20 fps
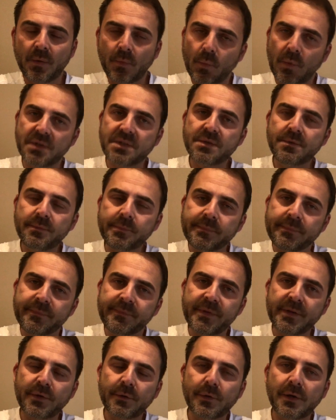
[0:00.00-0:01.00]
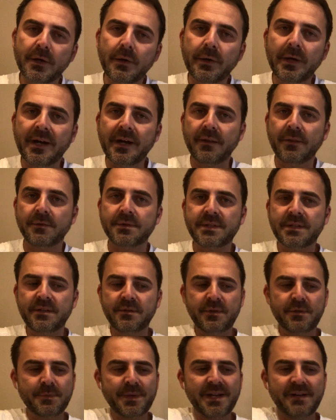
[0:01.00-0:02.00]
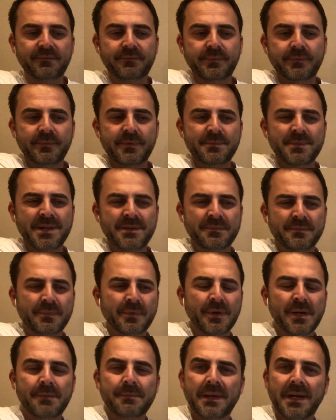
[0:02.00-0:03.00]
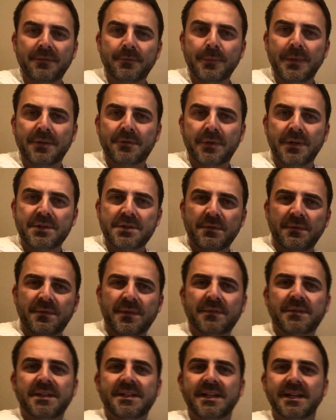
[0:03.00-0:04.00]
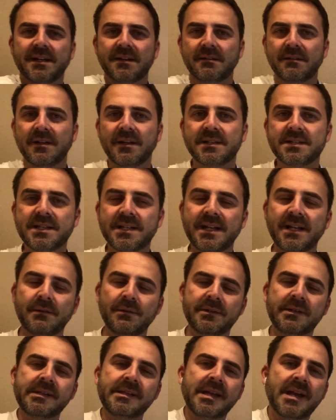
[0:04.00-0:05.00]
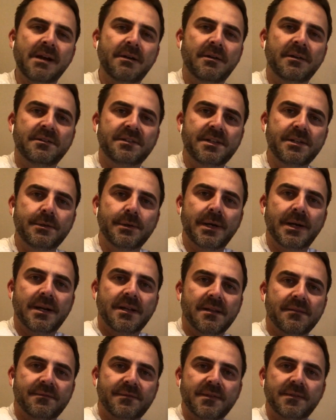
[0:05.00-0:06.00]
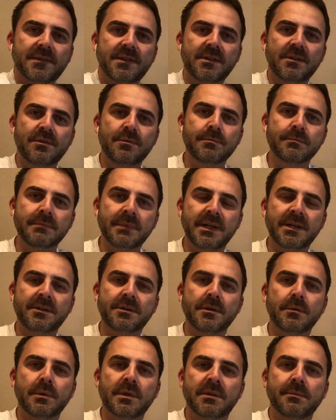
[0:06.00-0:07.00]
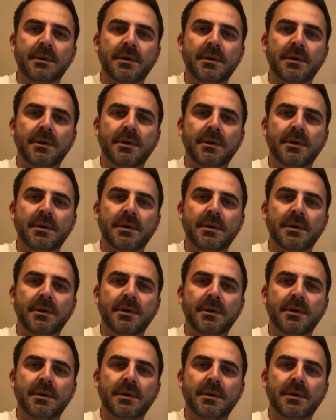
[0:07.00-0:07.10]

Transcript: Once you figure out of those, you might have brought back from that trade show 50 catalogs, and I'll guarantee you out of the 50, you might go with